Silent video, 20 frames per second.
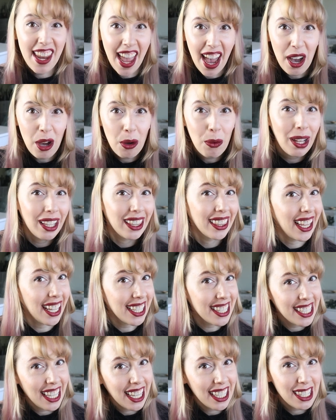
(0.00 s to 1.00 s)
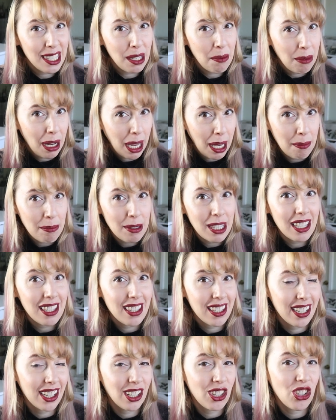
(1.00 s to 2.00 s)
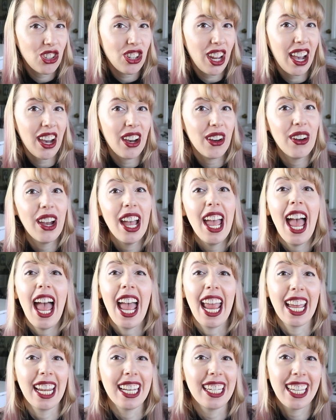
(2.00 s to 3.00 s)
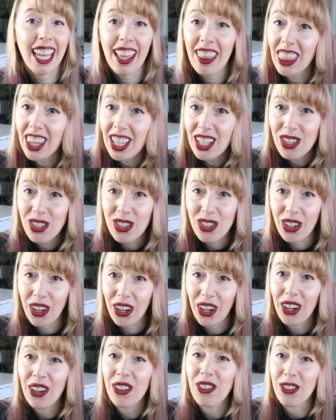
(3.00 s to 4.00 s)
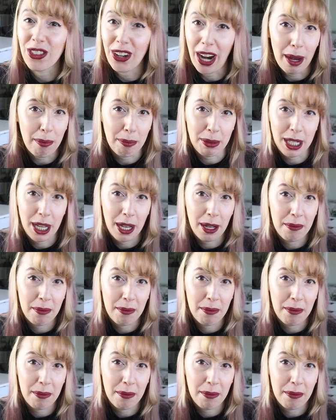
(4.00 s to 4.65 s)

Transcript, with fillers: Now let's get some names stitched out and get this skirt wrapped